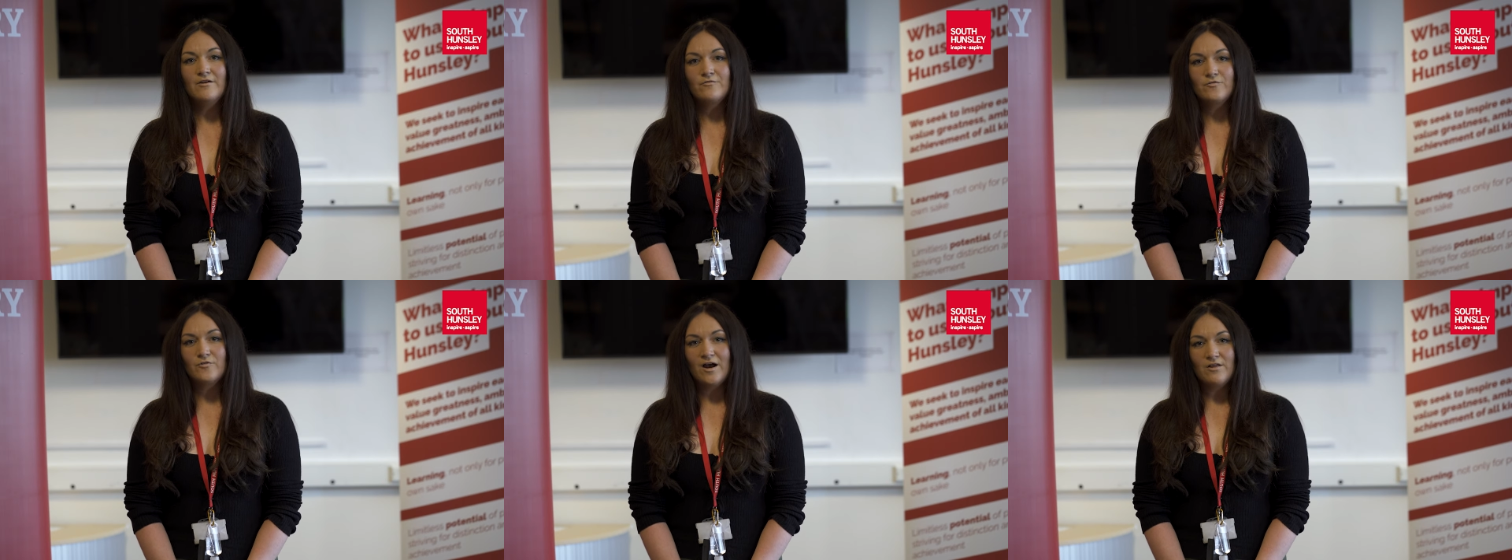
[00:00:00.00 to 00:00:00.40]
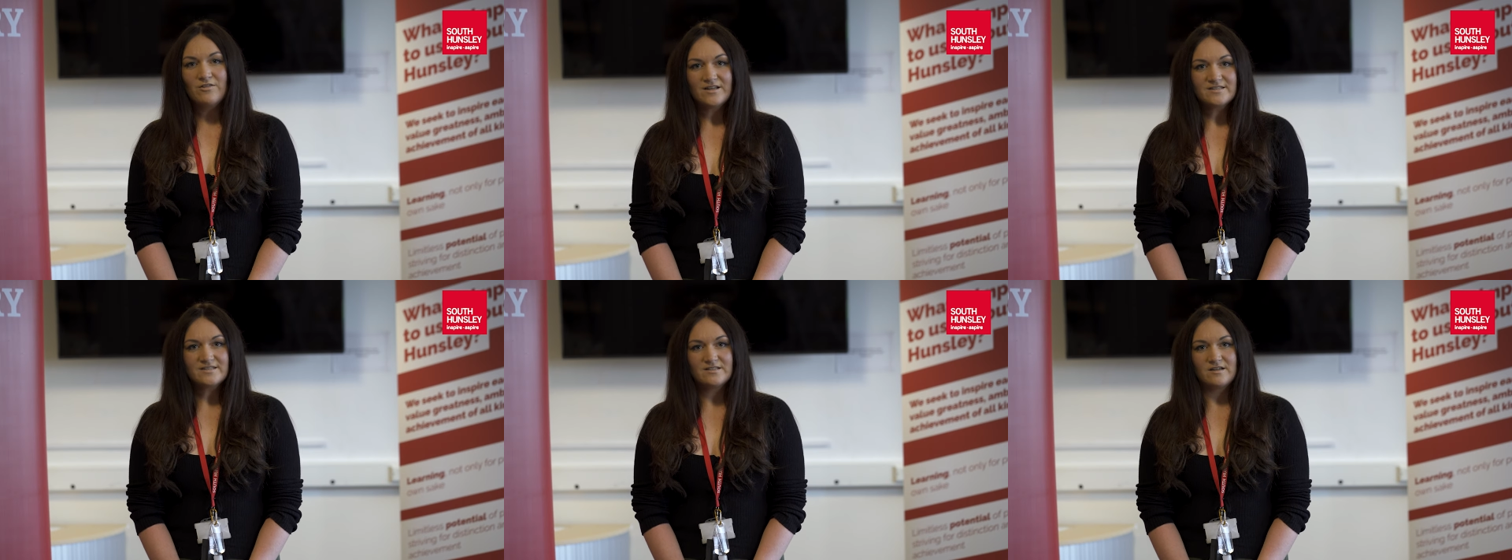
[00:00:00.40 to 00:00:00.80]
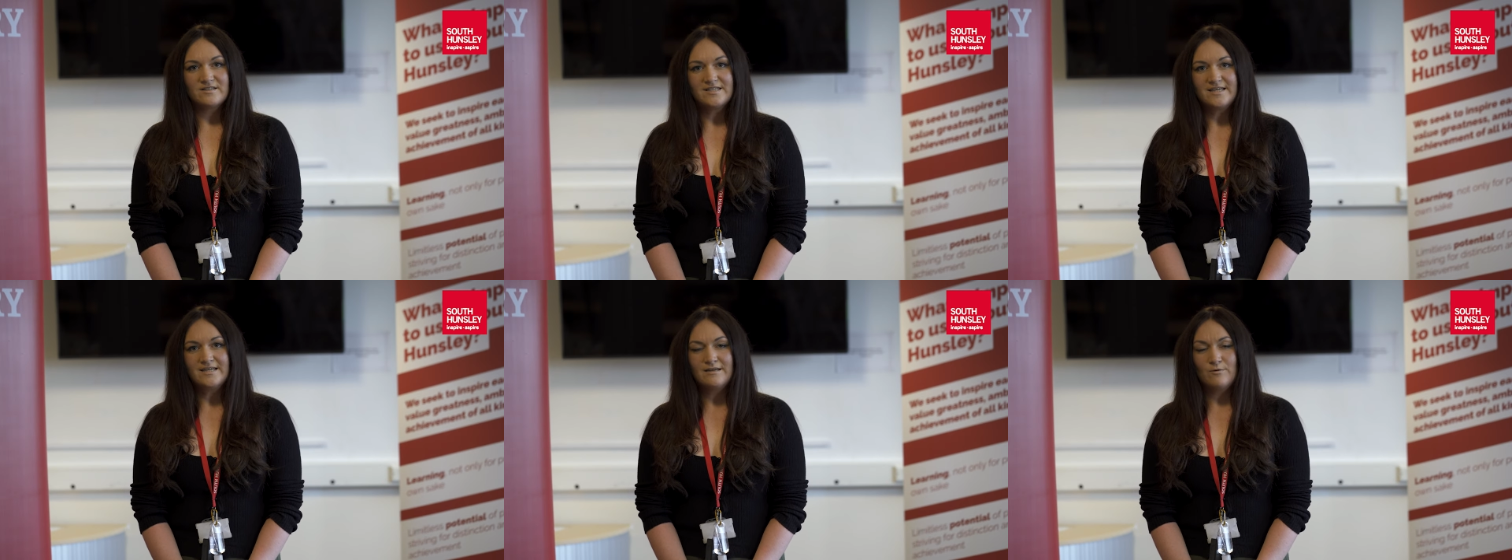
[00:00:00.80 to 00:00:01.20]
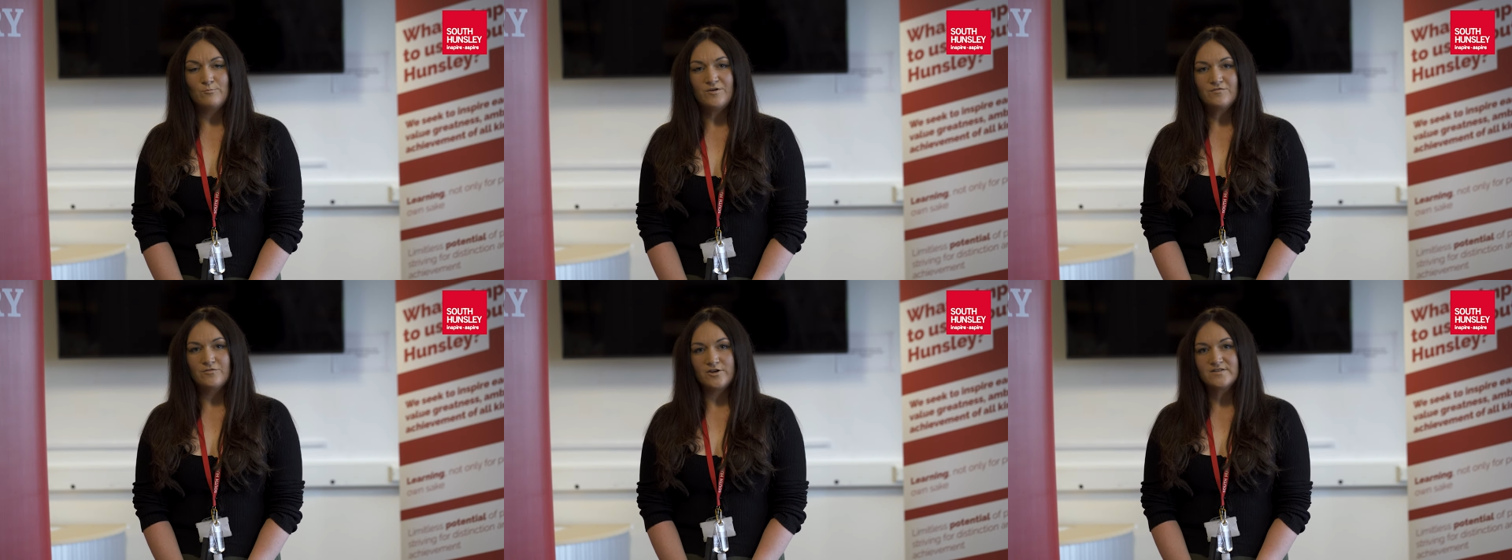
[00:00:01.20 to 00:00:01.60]
Throughout that study,
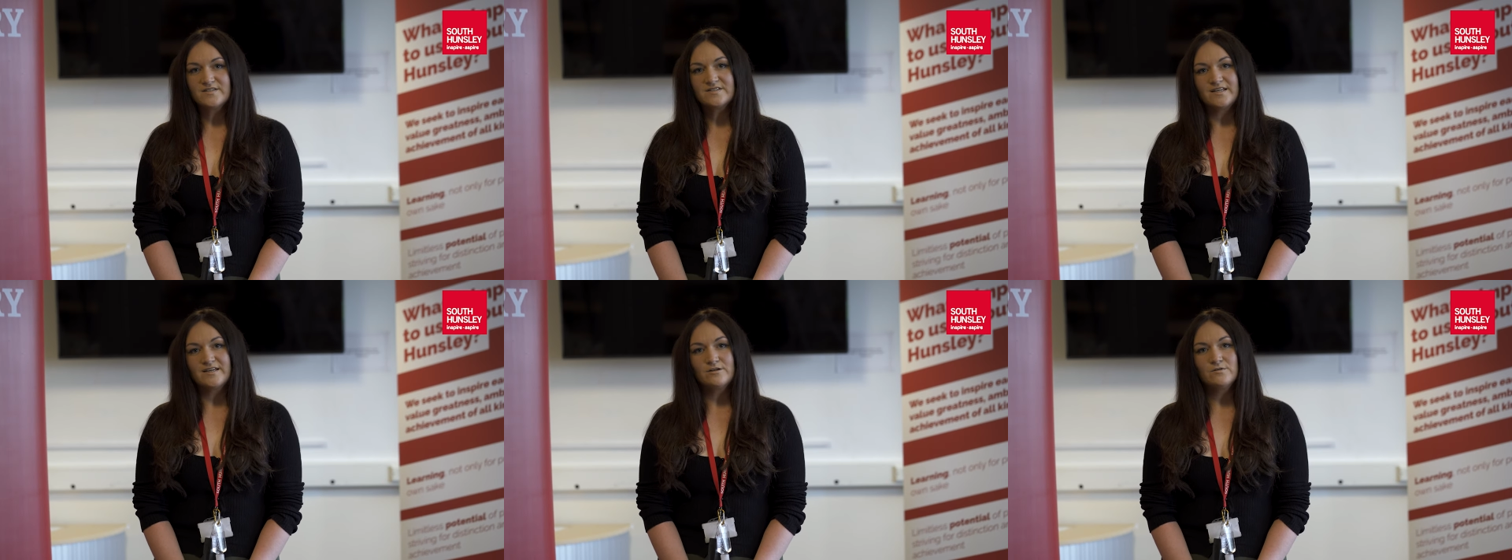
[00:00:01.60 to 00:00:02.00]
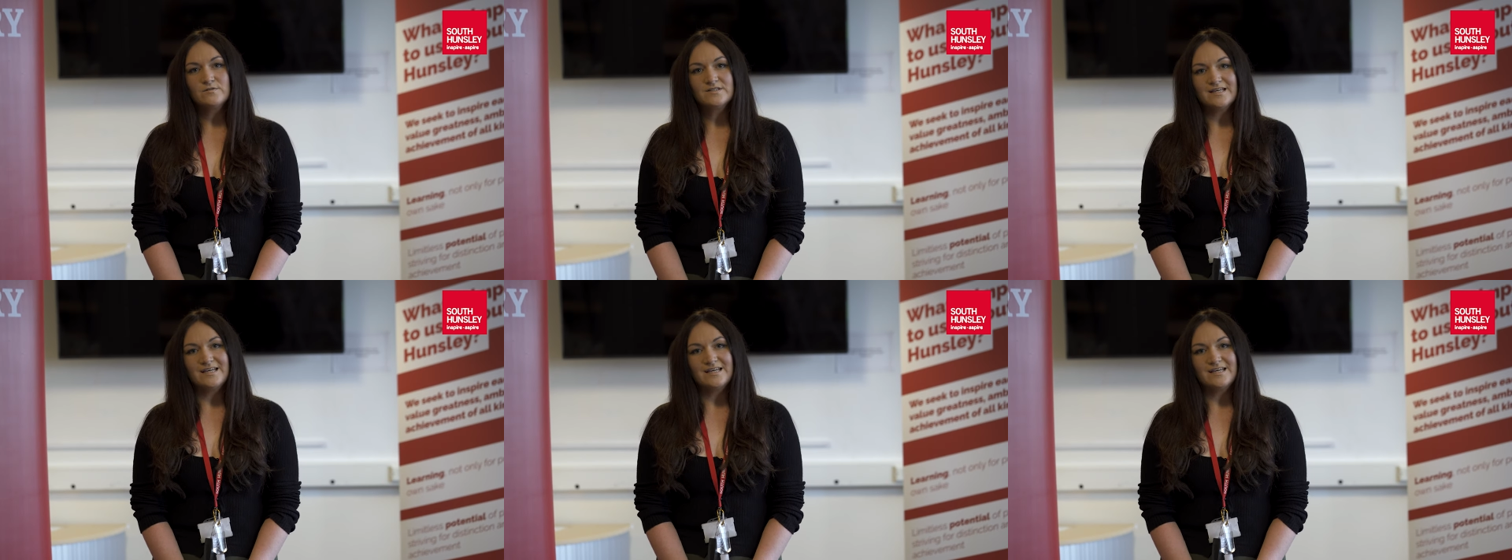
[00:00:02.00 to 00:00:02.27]
with those skills,